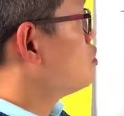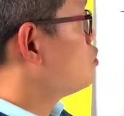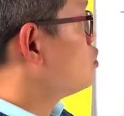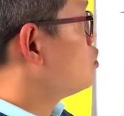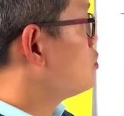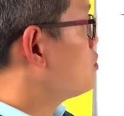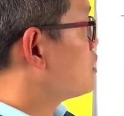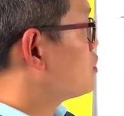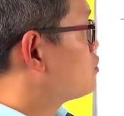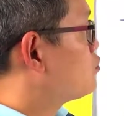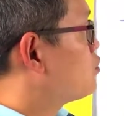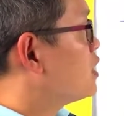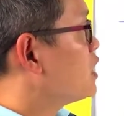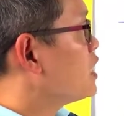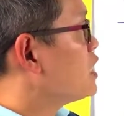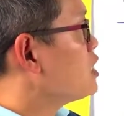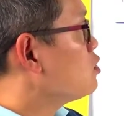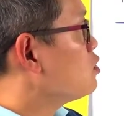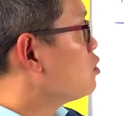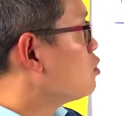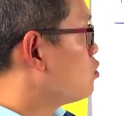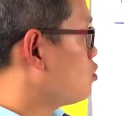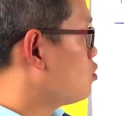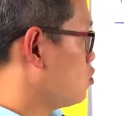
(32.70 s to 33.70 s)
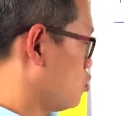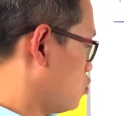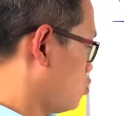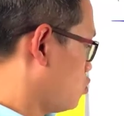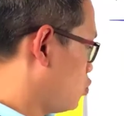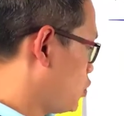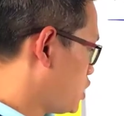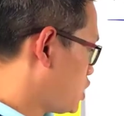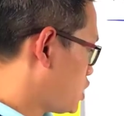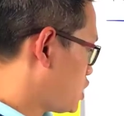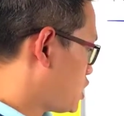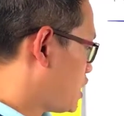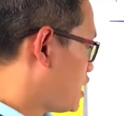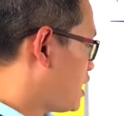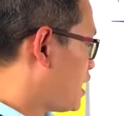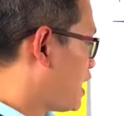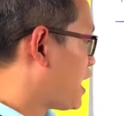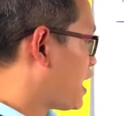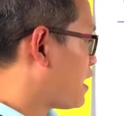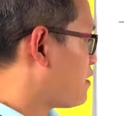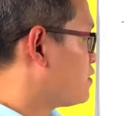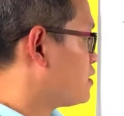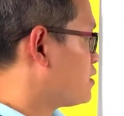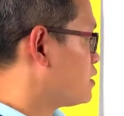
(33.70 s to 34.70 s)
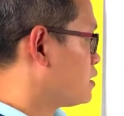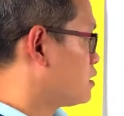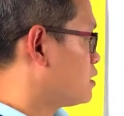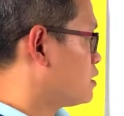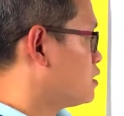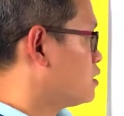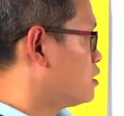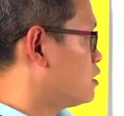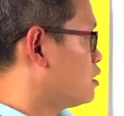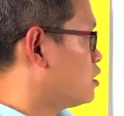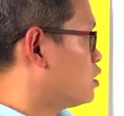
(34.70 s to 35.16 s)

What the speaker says: we must really know which level